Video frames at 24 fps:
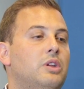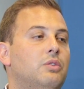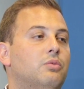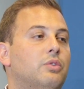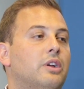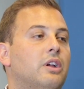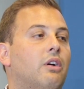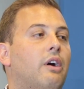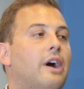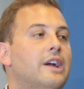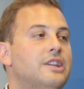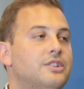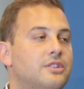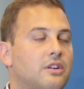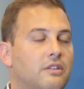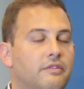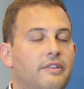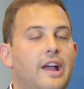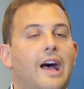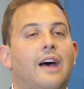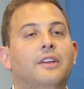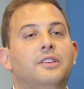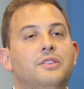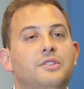we realized
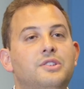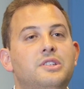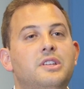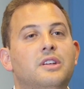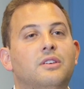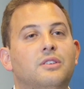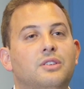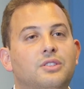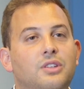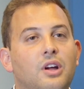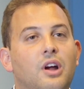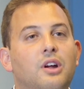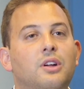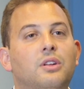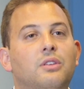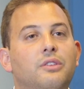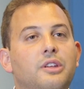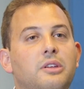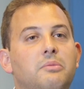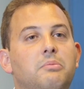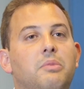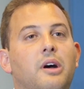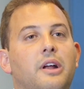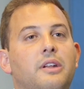our values here
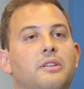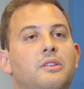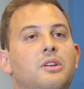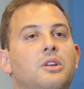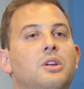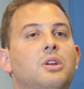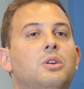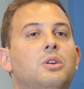internally, but